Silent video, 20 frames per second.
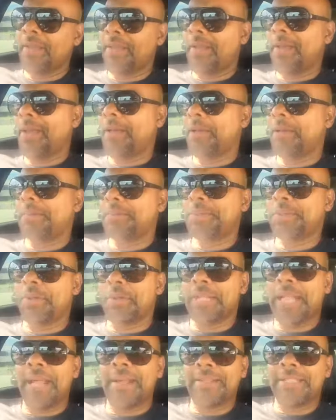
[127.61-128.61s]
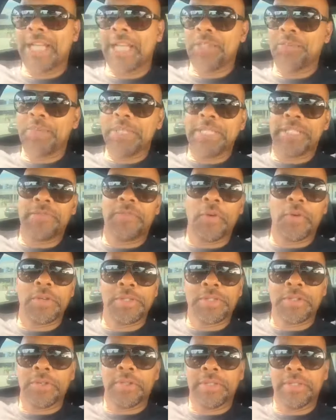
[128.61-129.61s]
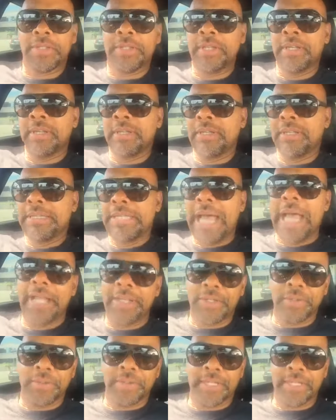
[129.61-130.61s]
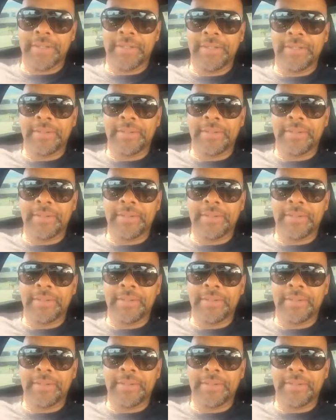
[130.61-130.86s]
Um, so a lot of times we just focus on not doing it.